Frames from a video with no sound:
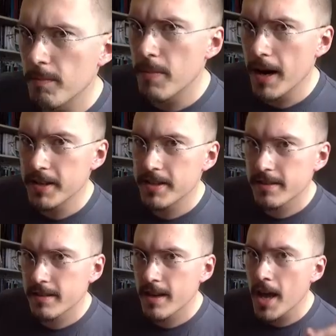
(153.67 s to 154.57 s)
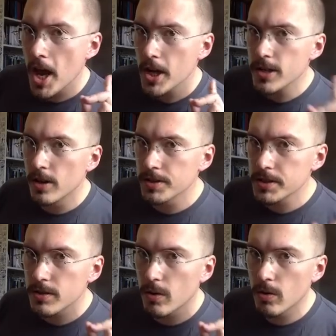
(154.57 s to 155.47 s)
But
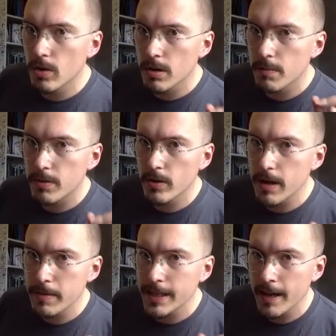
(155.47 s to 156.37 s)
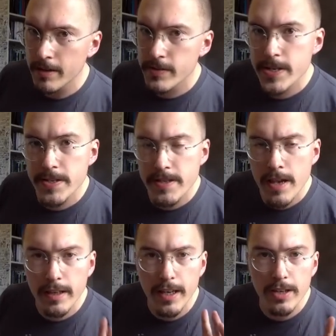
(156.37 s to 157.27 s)
not all programming languages
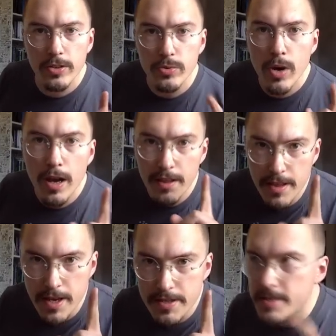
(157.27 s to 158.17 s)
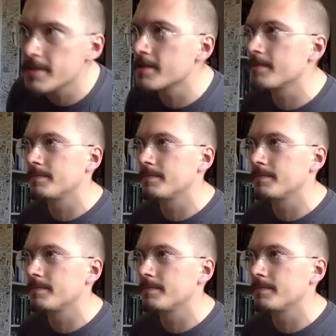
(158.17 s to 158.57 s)
can do this.